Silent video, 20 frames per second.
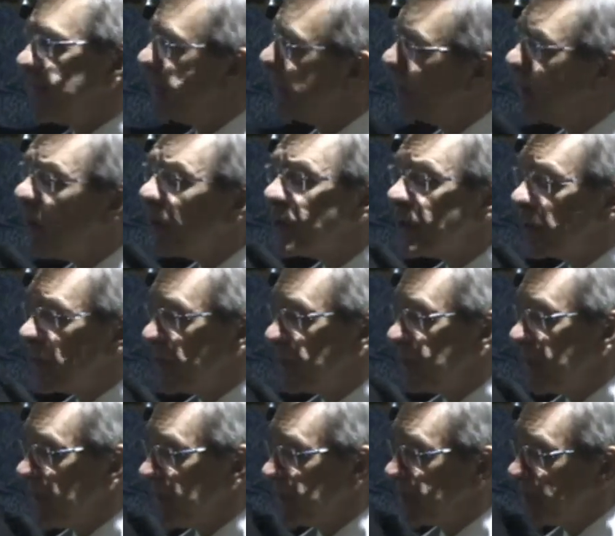There are the new
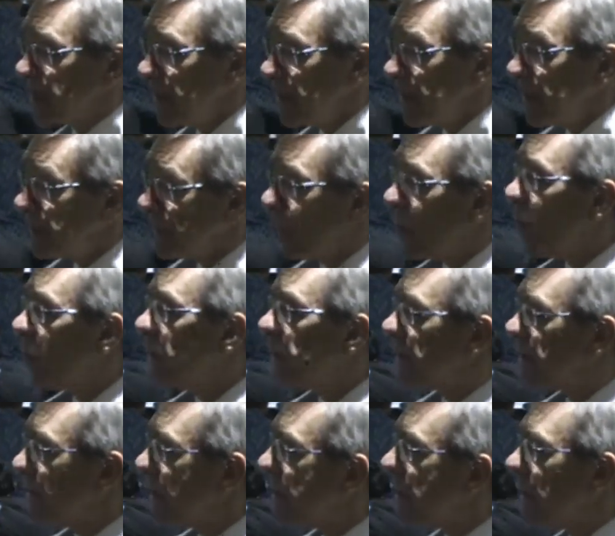things. The
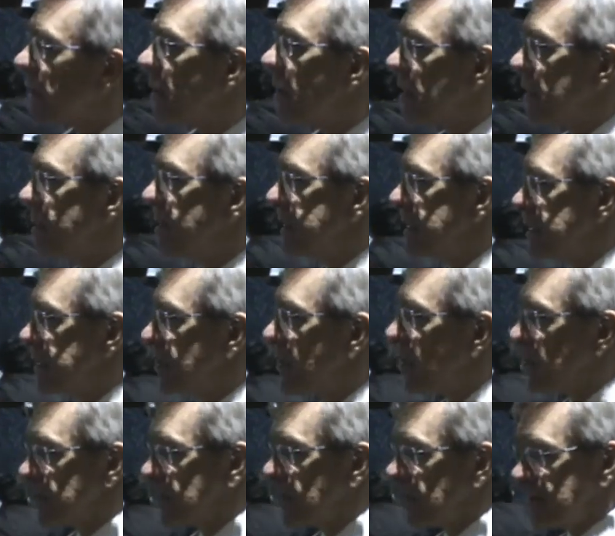whole green economy
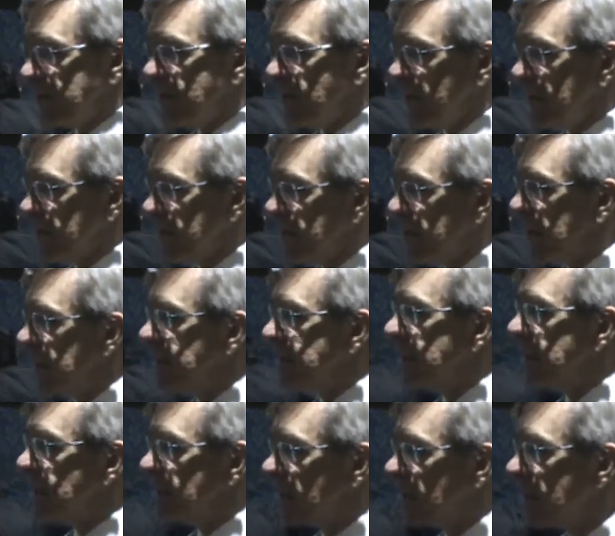discourse will
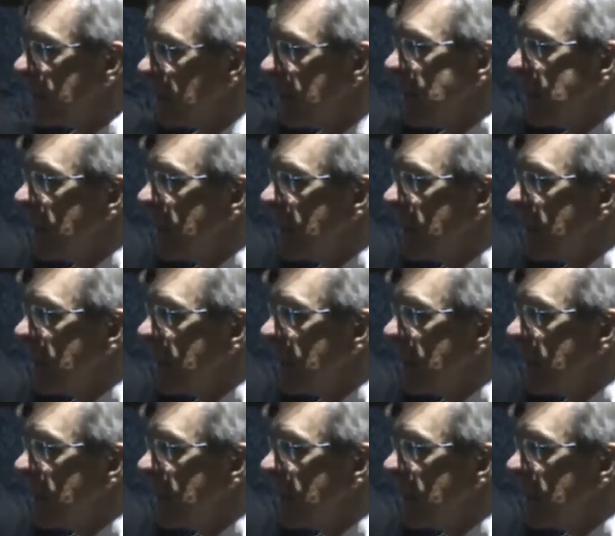continue.